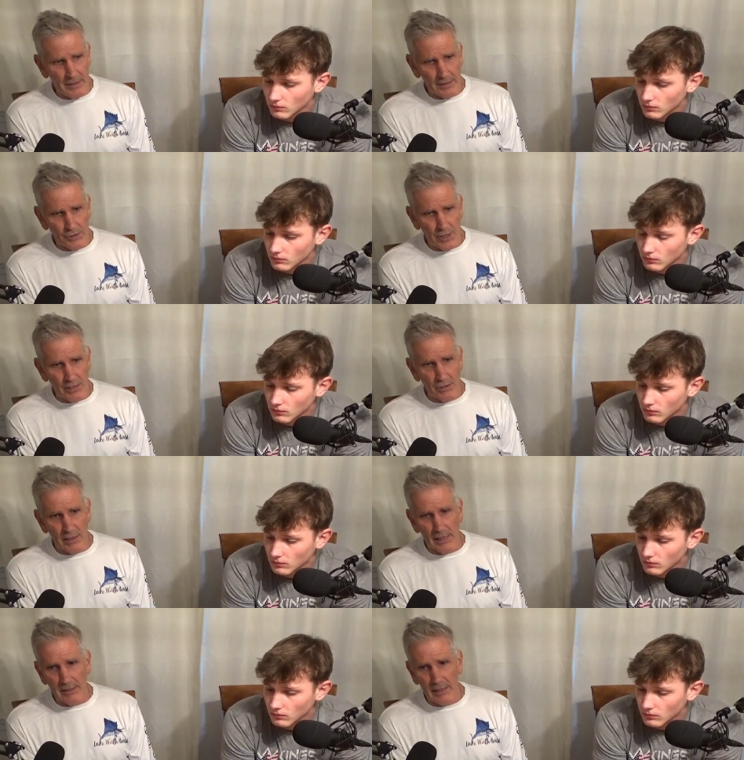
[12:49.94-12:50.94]
Speaker 1: and
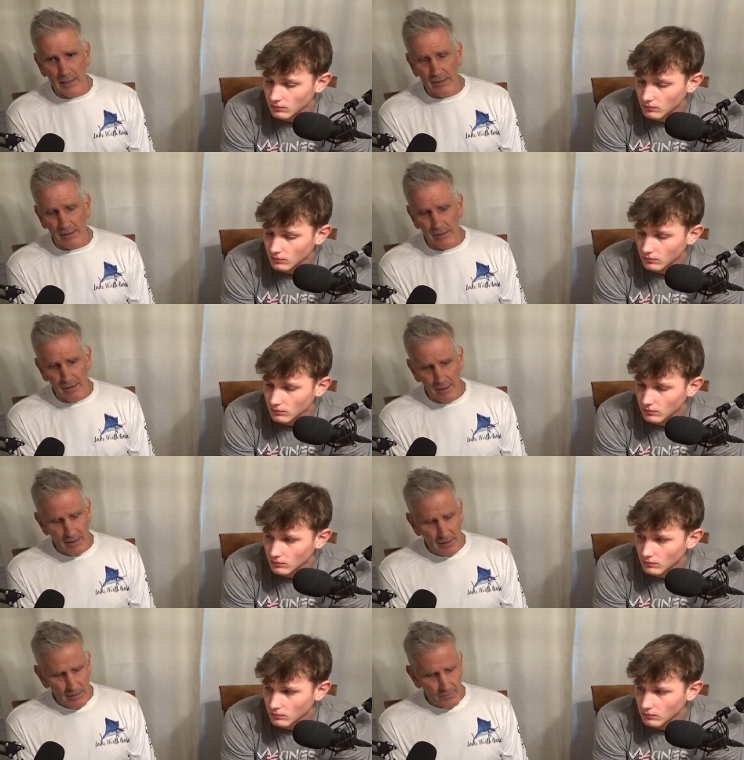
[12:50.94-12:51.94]
exchanging ideas. Or
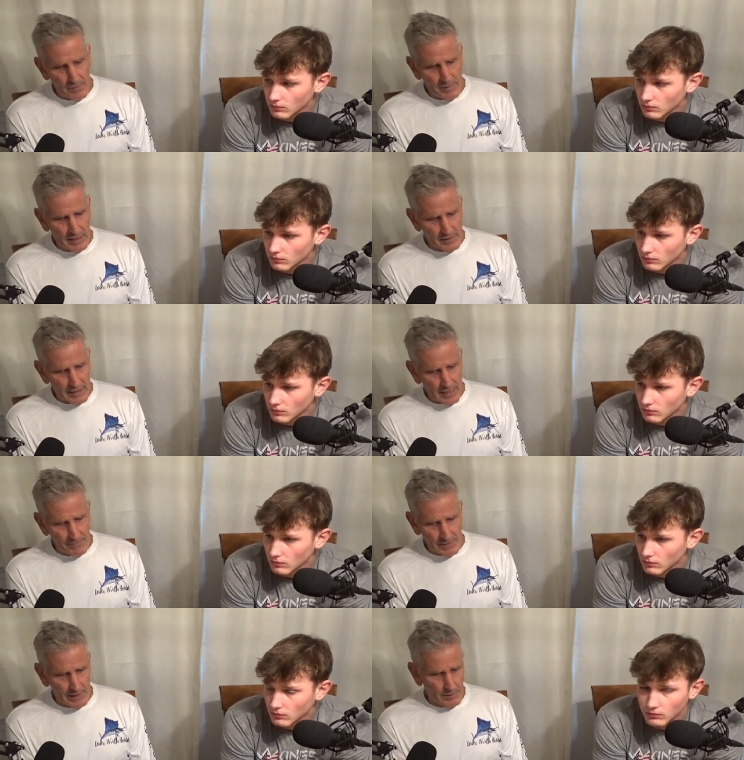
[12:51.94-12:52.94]
for me, it's
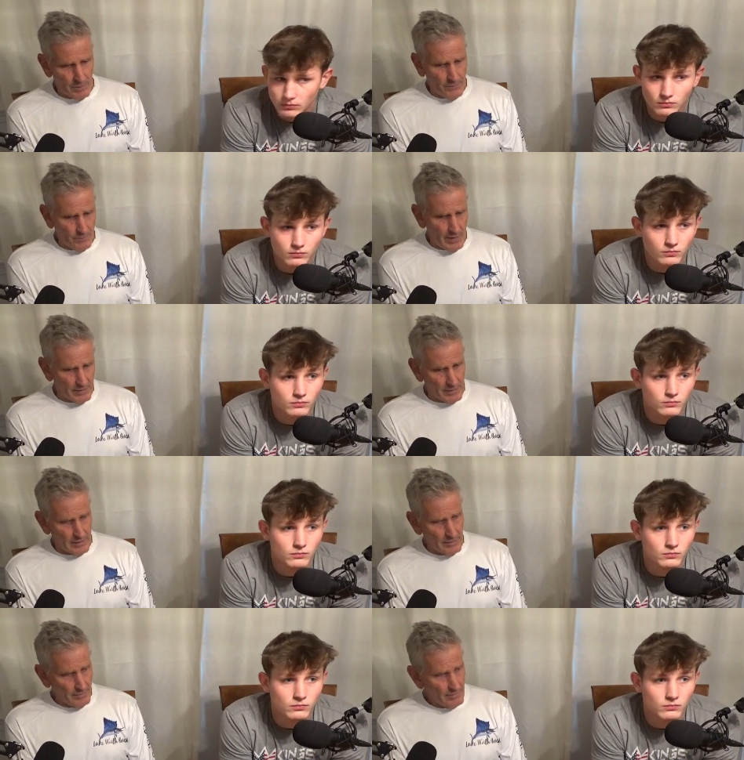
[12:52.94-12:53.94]
having dinner with friends
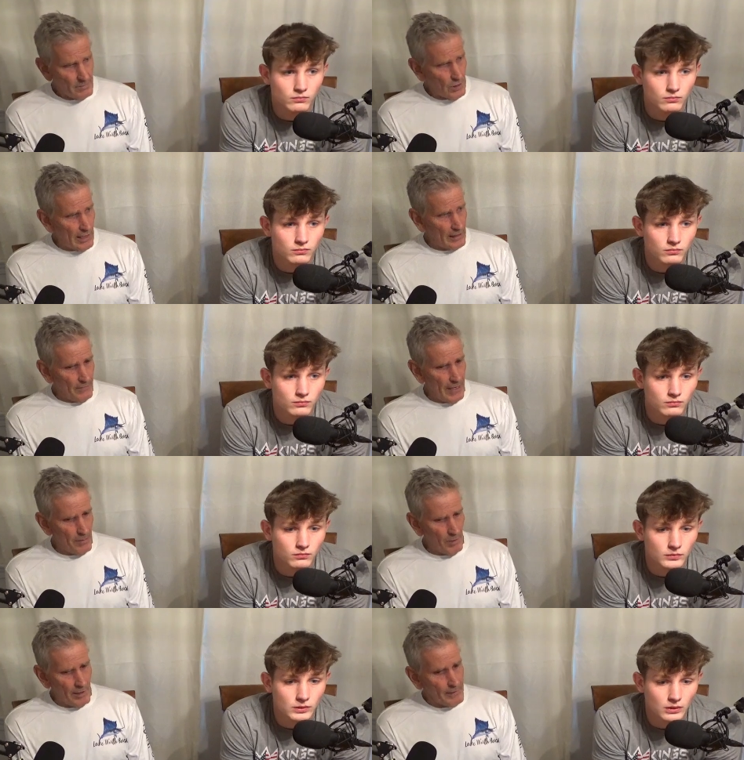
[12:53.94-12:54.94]
and talking
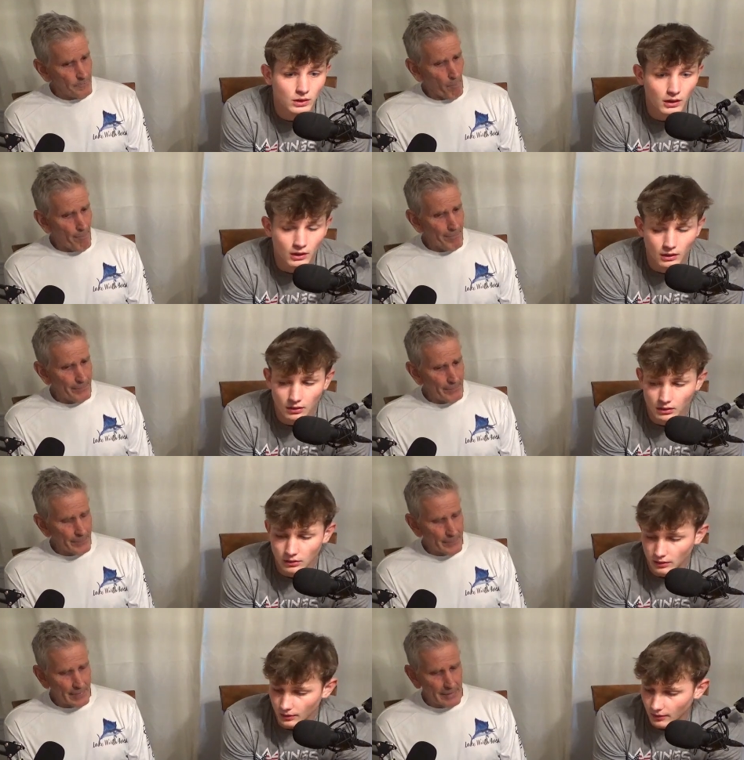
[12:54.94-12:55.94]
that way.
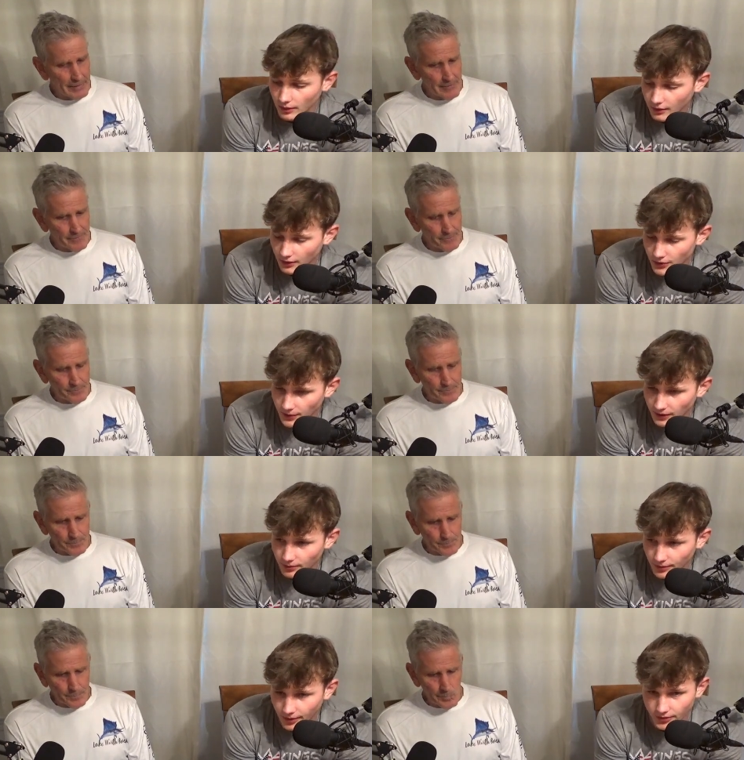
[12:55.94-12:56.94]
Speaker 2: Yeah, one of the things we,
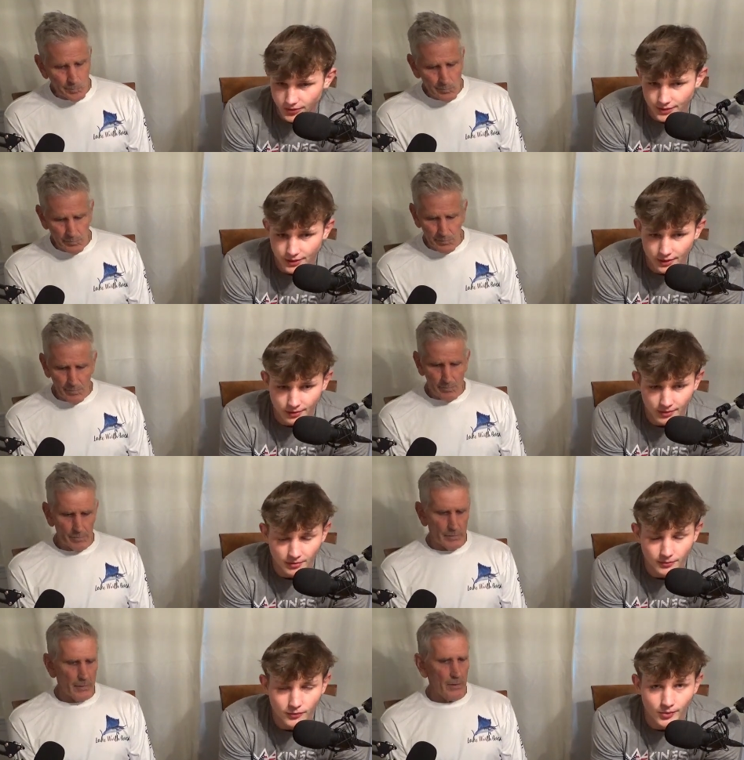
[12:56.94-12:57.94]
we were just talking
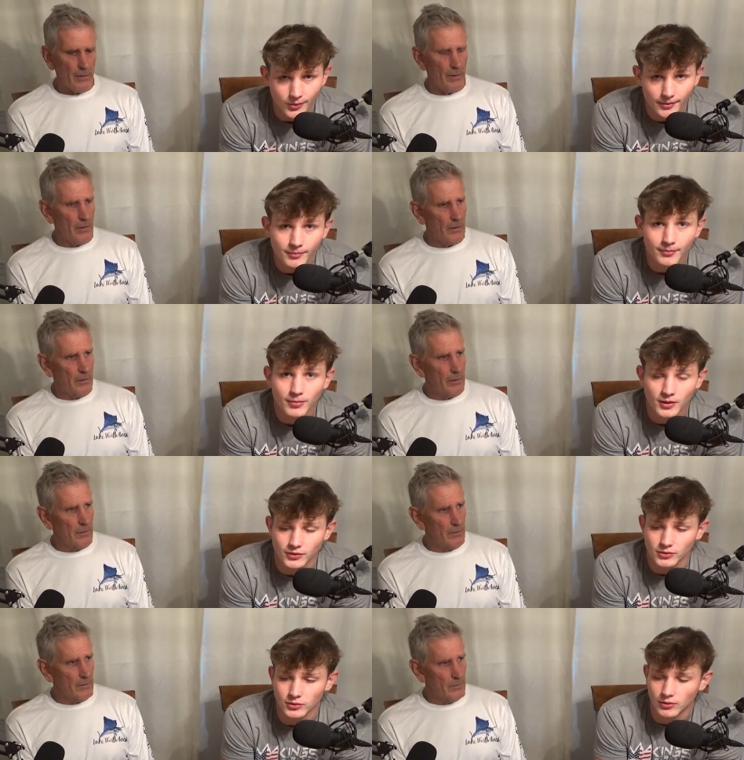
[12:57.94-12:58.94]
about before we
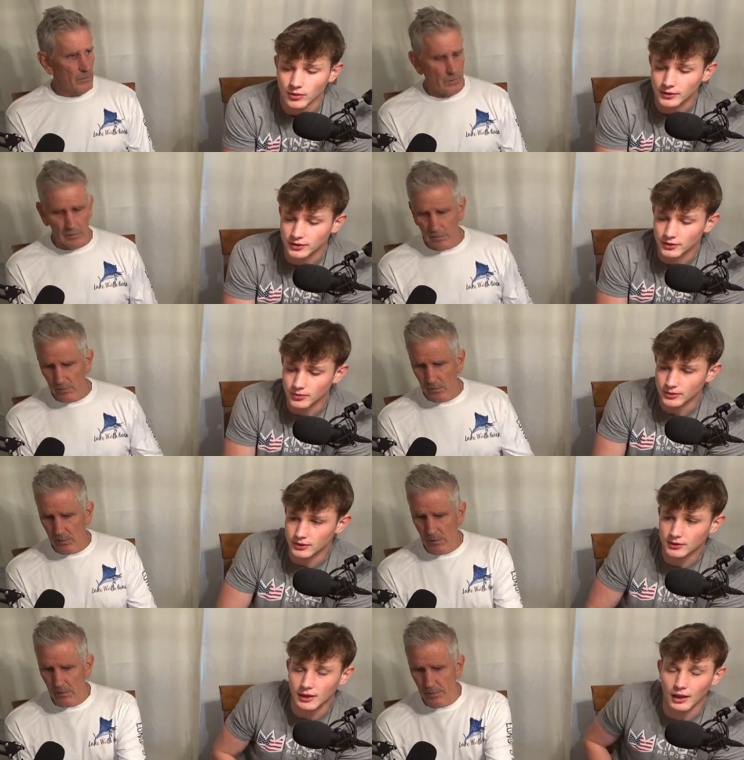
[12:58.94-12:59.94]
press record too
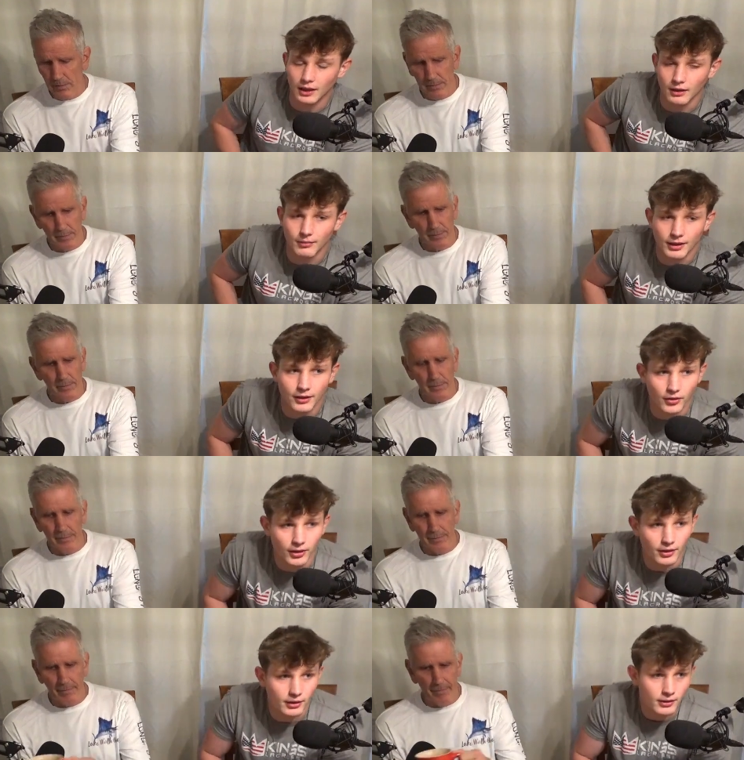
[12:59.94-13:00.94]
was I get up, I go to
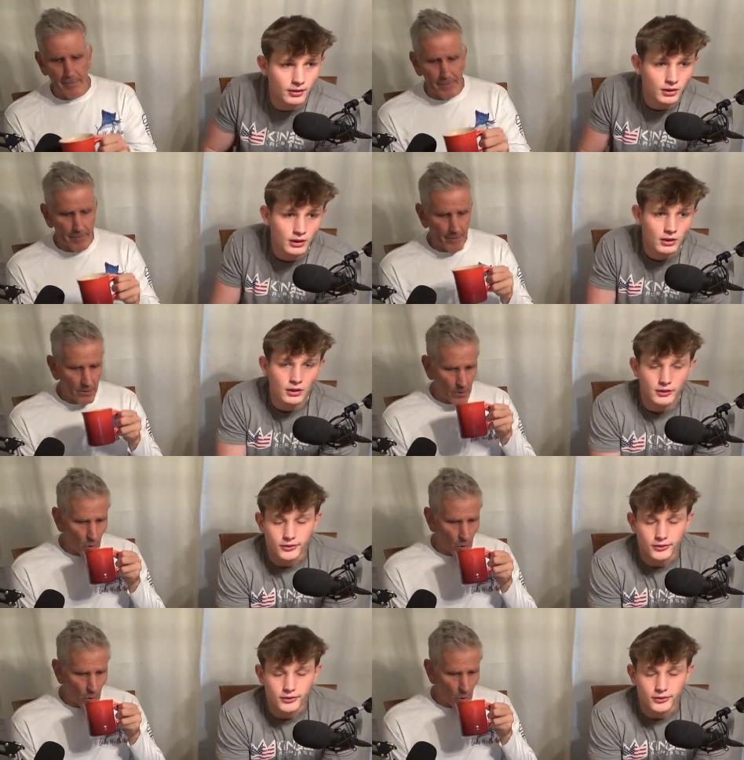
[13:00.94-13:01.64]
the the